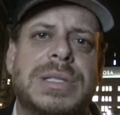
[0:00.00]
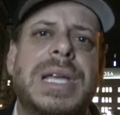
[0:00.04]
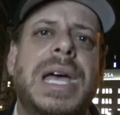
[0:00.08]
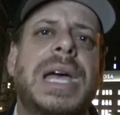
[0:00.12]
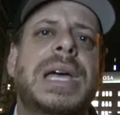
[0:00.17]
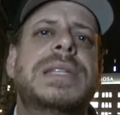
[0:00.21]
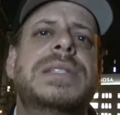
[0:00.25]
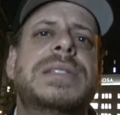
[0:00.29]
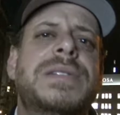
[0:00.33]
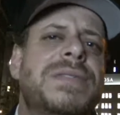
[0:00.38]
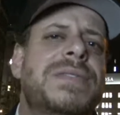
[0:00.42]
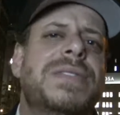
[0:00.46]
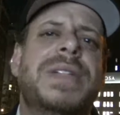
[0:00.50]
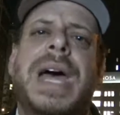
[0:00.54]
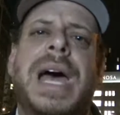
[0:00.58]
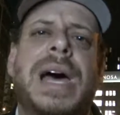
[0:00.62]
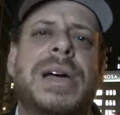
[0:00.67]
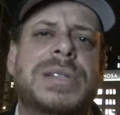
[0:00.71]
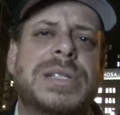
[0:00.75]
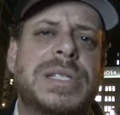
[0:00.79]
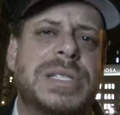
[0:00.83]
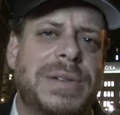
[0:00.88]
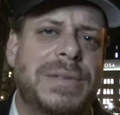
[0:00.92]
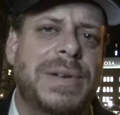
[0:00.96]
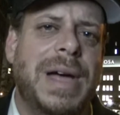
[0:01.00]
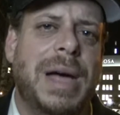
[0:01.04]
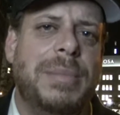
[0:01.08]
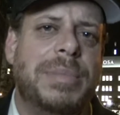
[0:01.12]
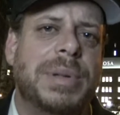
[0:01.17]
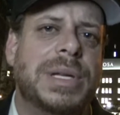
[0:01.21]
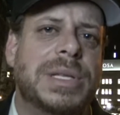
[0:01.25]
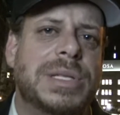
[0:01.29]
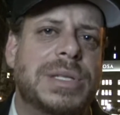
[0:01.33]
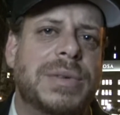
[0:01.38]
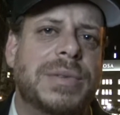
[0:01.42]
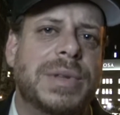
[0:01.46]
Tens of thousands of
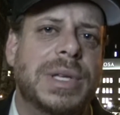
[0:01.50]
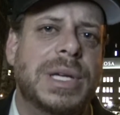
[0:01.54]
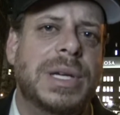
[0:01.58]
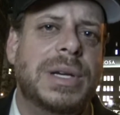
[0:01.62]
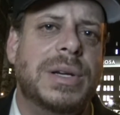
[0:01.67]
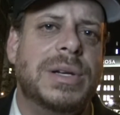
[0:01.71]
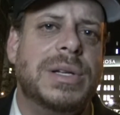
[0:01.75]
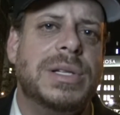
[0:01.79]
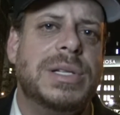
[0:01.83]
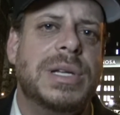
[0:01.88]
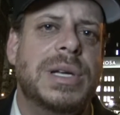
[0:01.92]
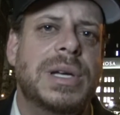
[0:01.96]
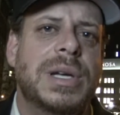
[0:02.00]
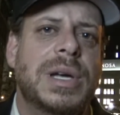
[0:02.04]
applicants over the years.